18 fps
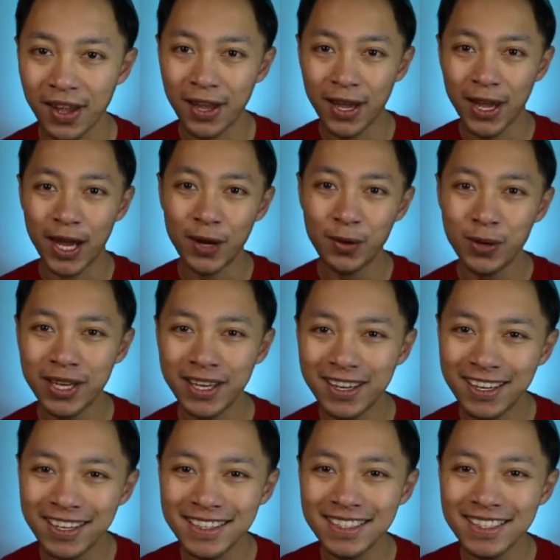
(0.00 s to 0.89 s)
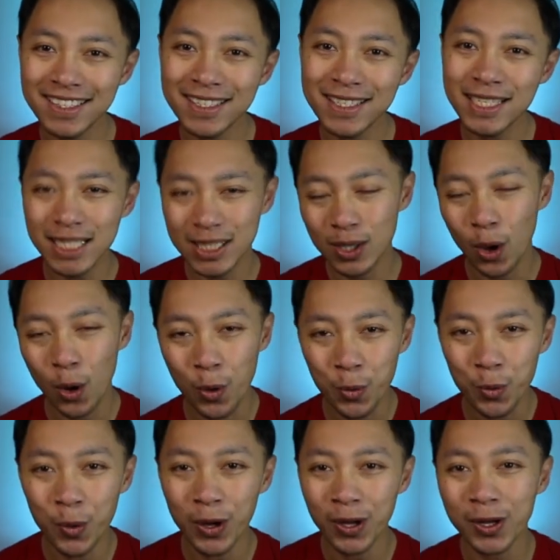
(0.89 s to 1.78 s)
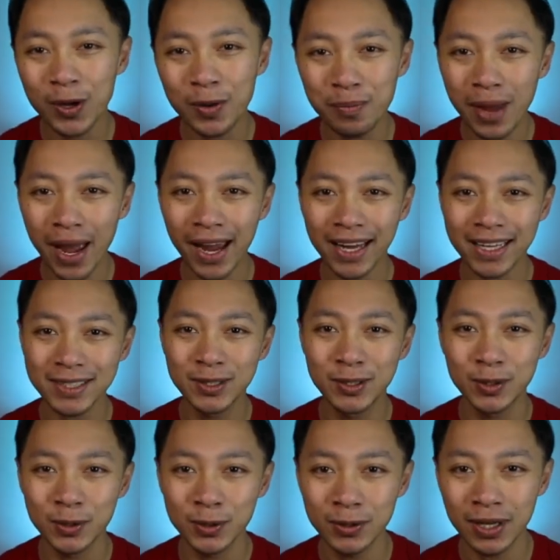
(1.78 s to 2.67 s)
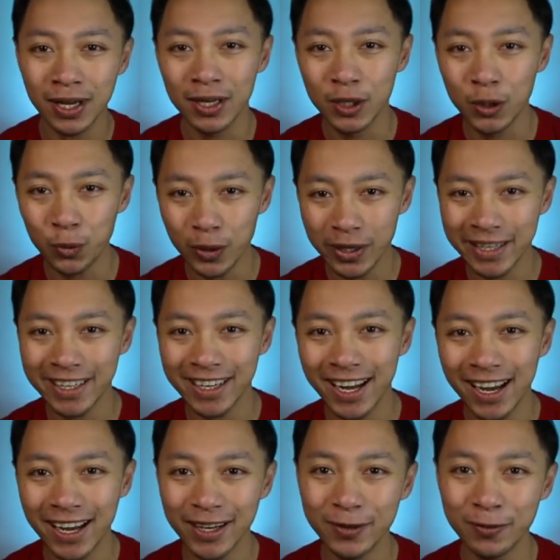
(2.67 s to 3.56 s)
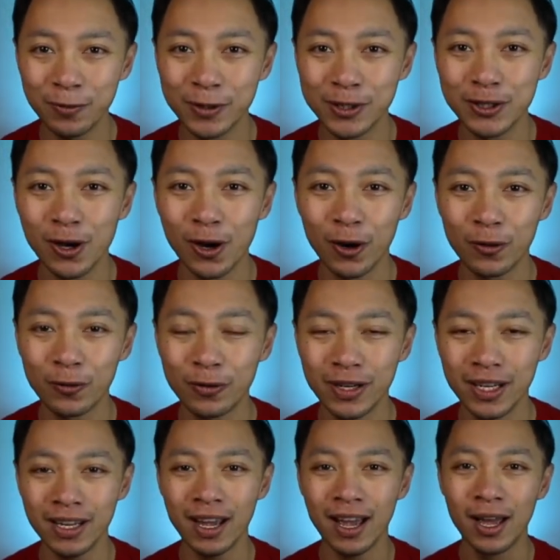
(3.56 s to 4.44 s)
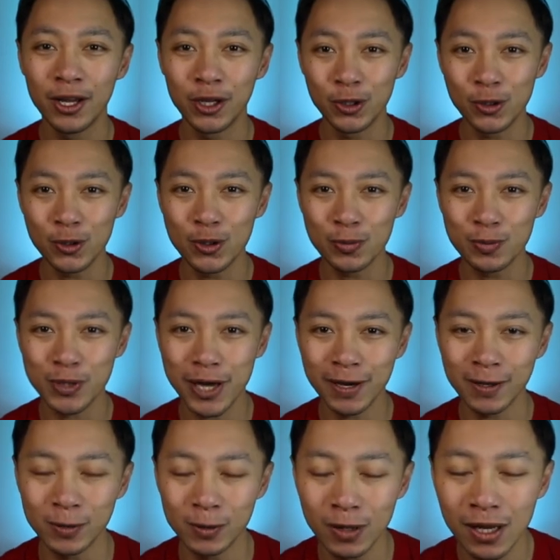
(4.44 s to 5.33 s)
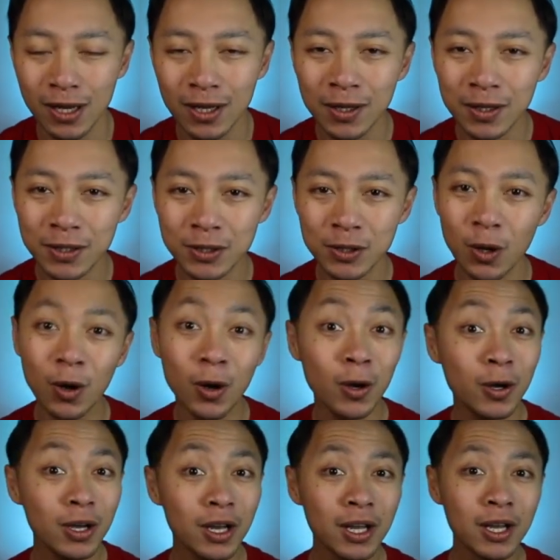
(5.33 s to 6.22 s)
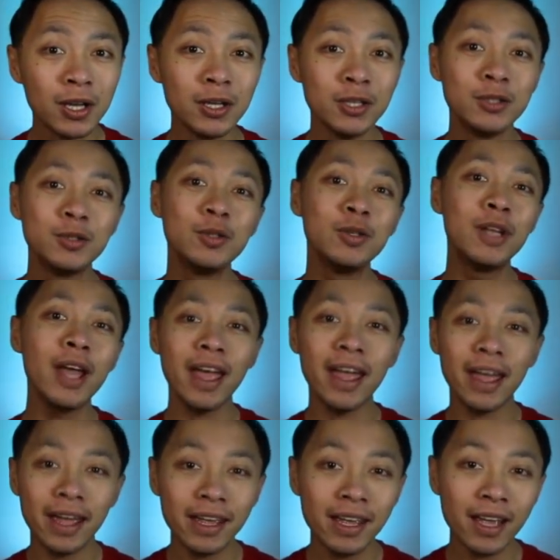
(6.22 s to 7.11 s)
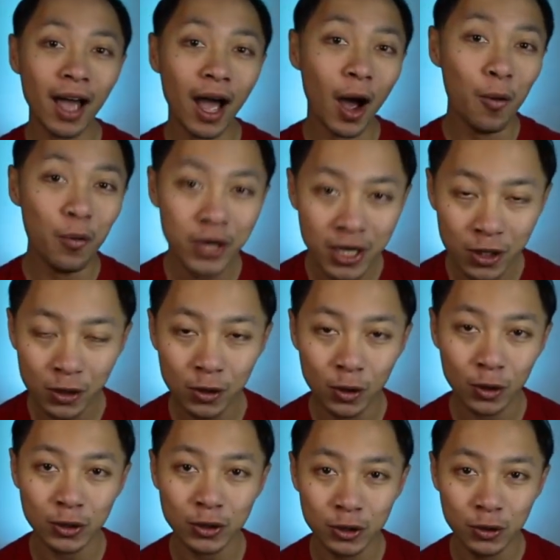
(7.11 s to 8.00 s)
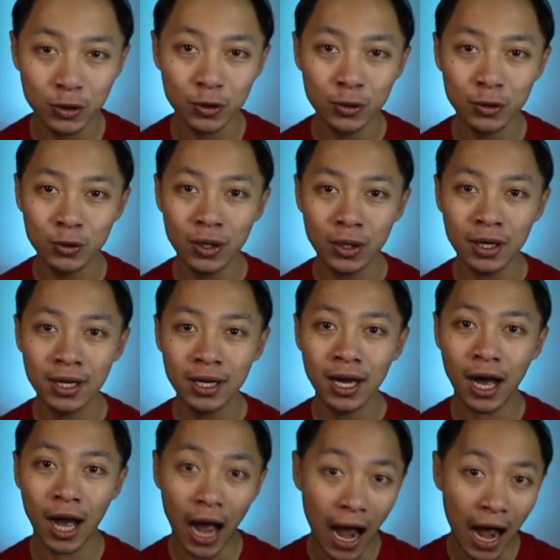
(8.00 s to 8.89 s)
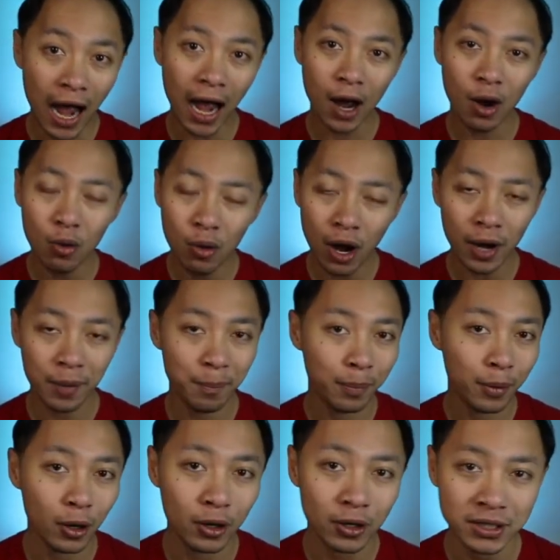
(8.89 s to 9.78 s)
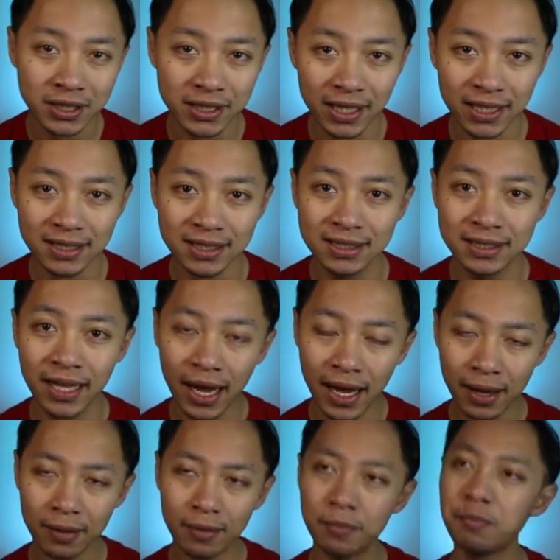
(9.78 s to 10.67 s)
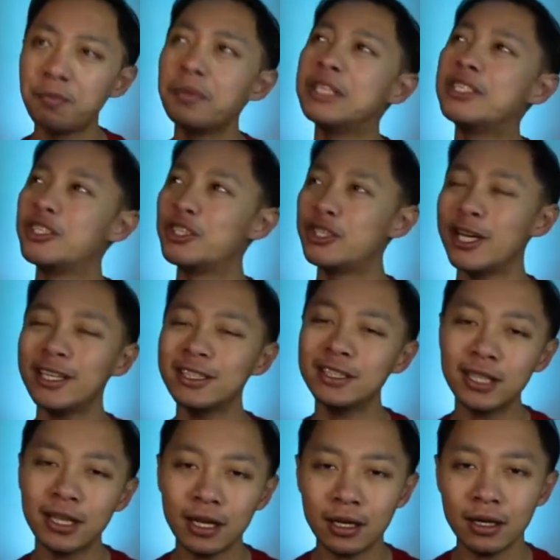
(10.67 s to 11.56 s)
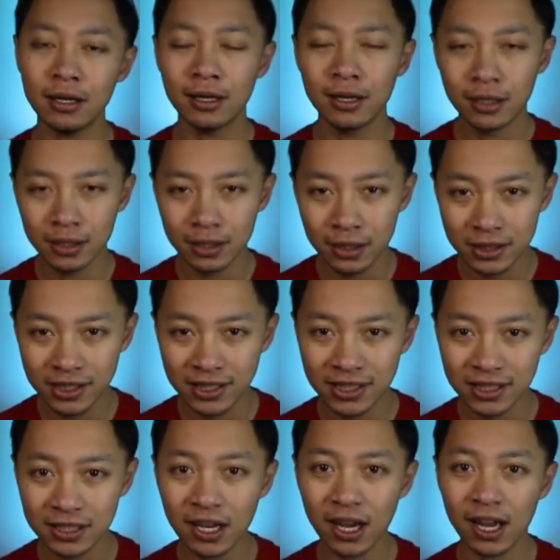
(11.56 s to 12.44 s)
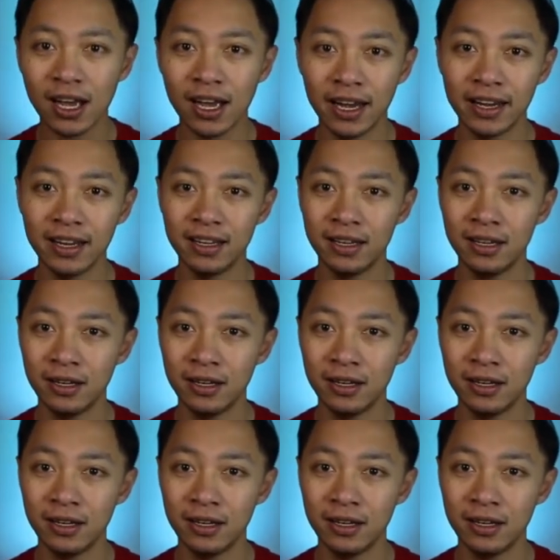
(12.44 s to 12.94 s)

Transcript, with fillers: Hey Wicked Hunters, welcome back to the Wicked Hunt Photography YouTube channel. So today I want to go through how I process that magenta sky